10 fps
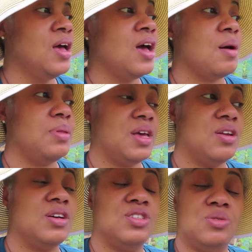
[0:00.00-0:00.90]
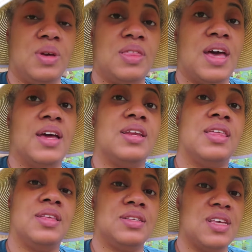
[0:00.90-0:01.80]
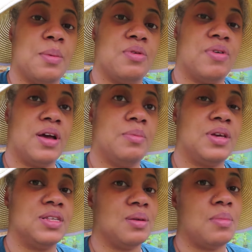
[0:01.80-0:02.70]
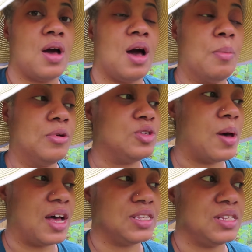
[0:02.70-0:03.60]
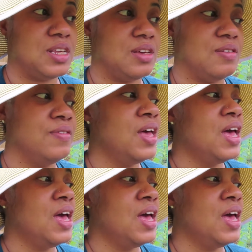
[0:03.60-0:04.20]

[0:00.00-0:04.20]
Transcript: I plan on doing that this time around, because I'm almost positive